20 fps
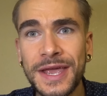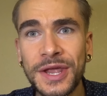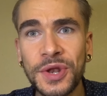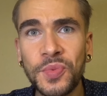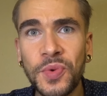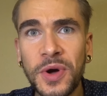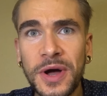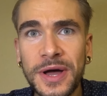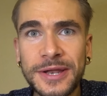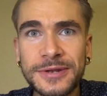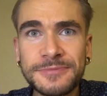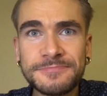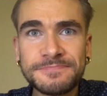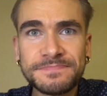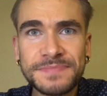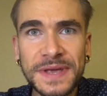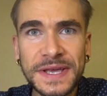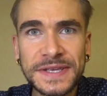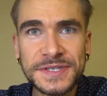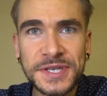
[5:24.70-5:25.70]
in one,
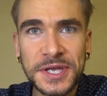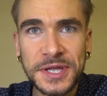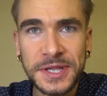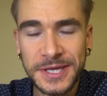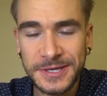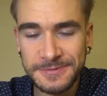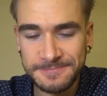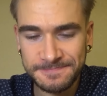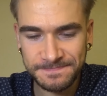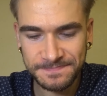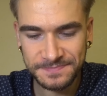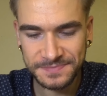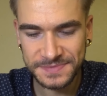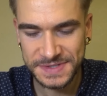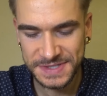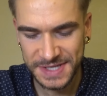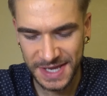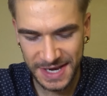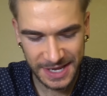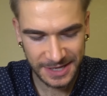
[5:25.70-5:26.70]
basically,
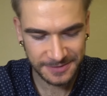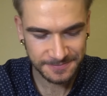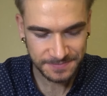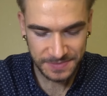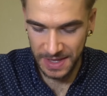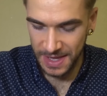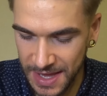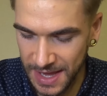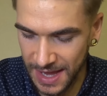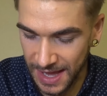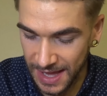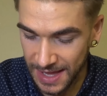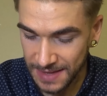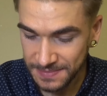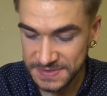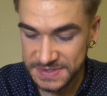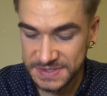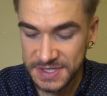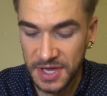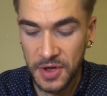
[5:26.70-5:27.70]
sitting.
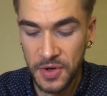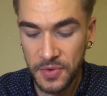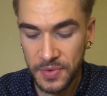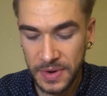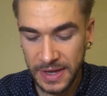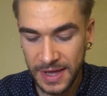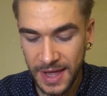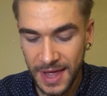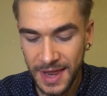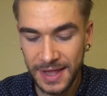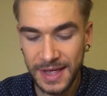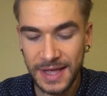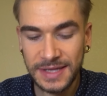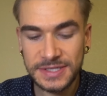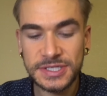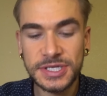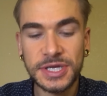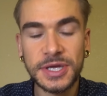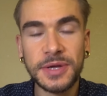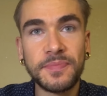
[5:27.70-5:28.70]
Um, so what I got, I
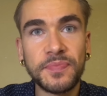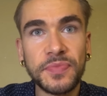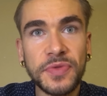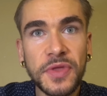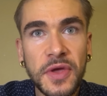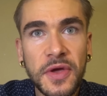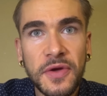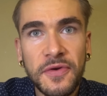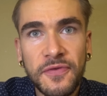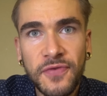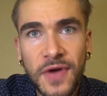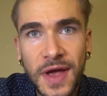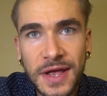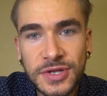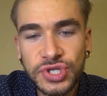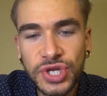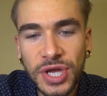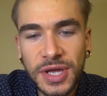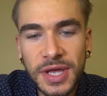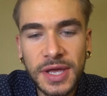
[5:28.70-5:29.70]
got some
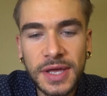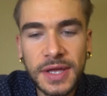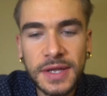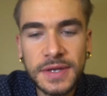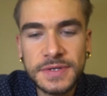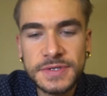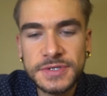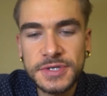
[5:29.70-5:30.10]
fried chicken,